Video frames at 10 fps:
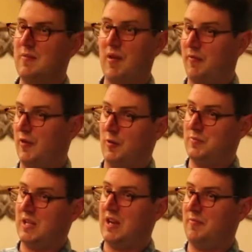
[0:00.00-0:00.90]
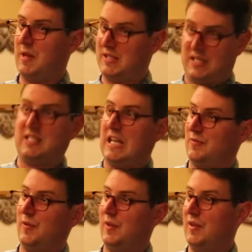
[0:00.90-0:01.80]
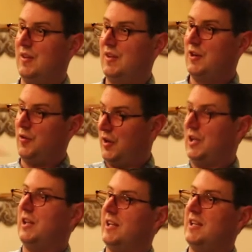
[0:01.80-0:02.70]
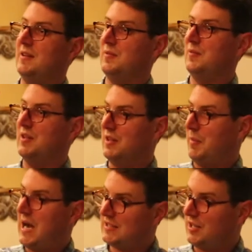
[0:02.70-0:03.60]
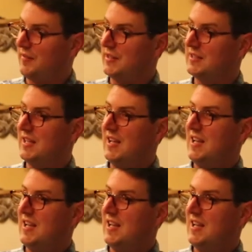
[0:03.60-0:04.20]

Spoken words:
even of films that have been successful critically and in the box office.